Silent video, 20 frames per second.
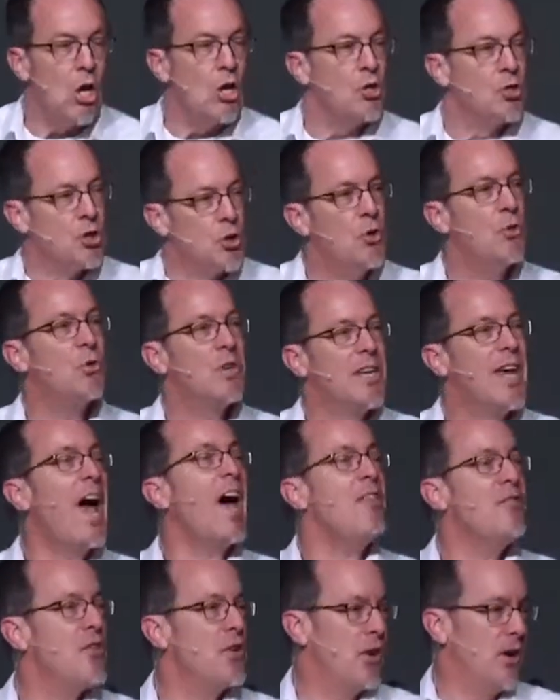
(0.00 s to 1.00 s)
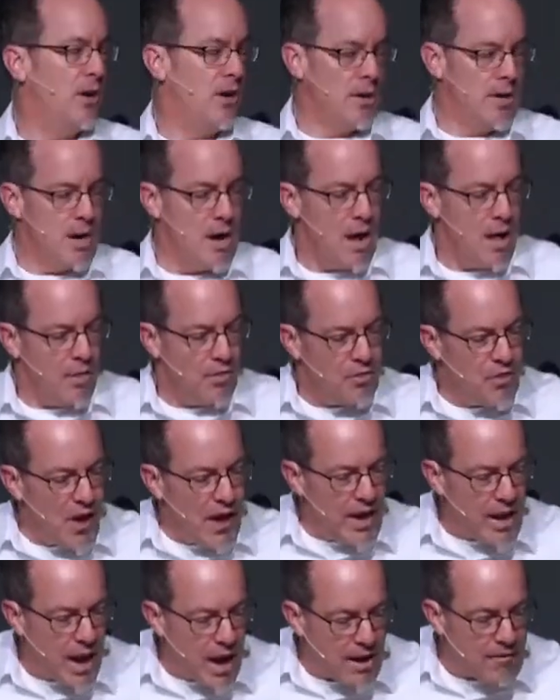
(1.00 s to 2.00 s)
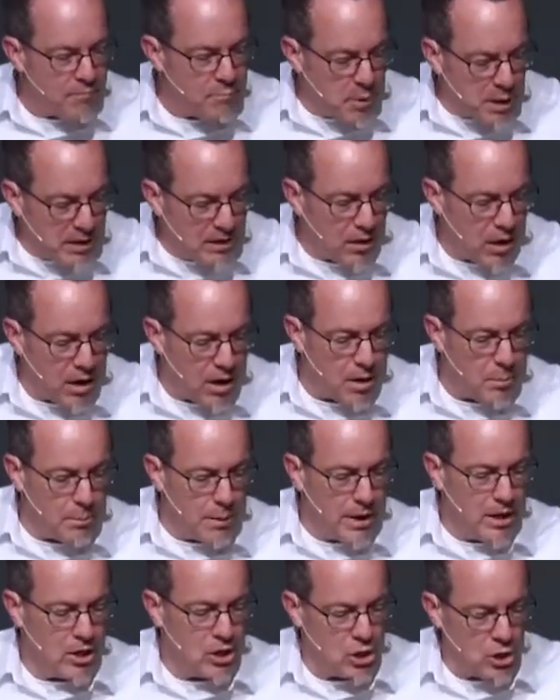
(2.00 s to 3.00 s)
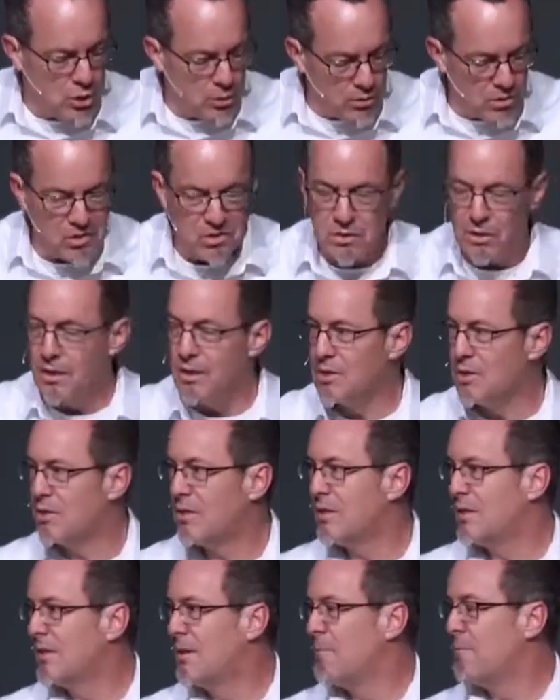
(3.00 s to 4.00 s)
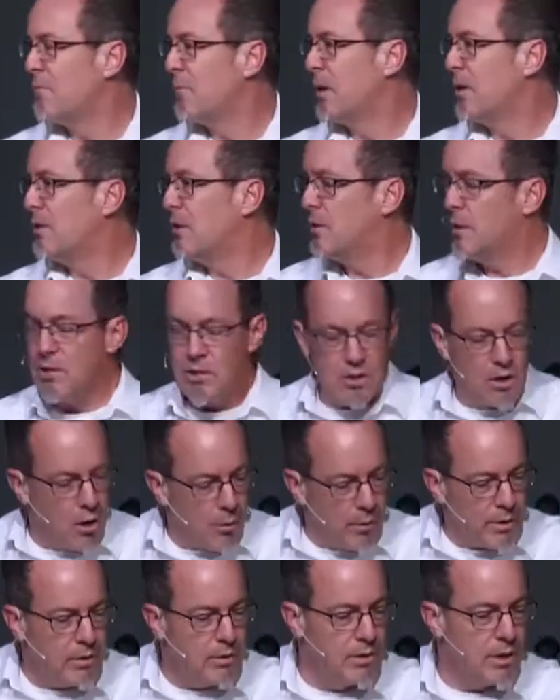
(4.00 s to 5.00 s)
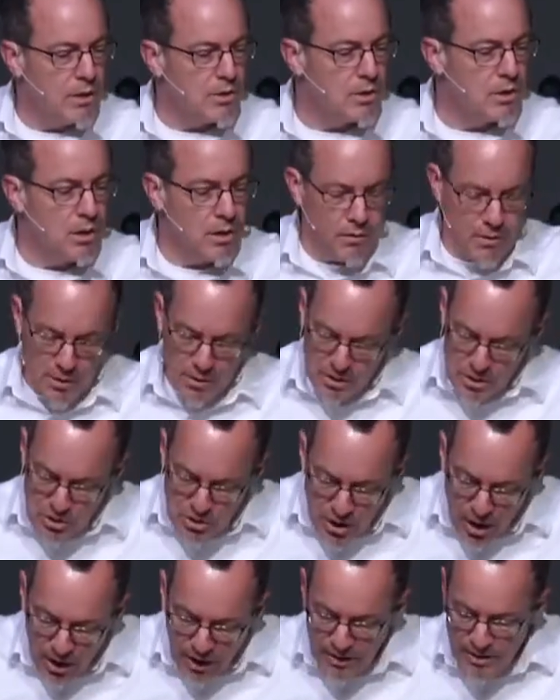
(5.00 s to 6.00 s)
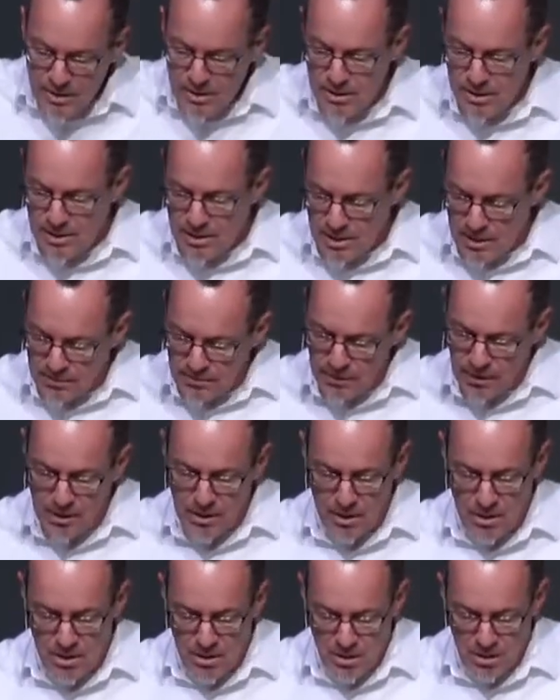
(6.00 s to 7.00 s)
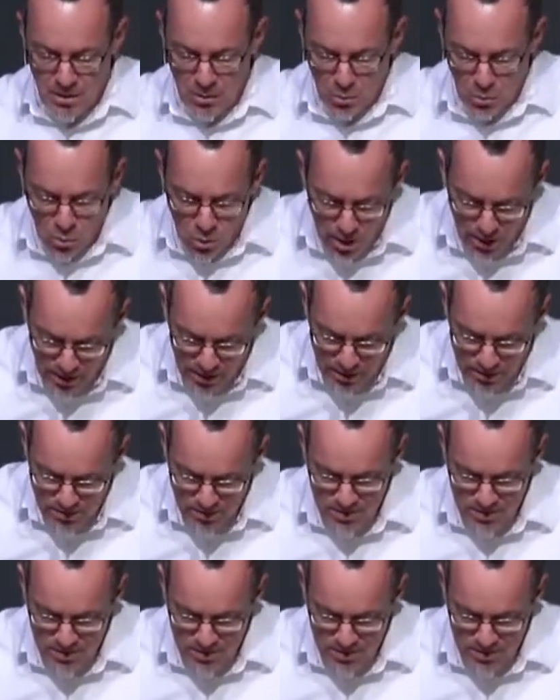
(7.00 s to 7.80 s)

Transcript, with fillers: Together, they have become useless. There is no one who does good, there is not even one.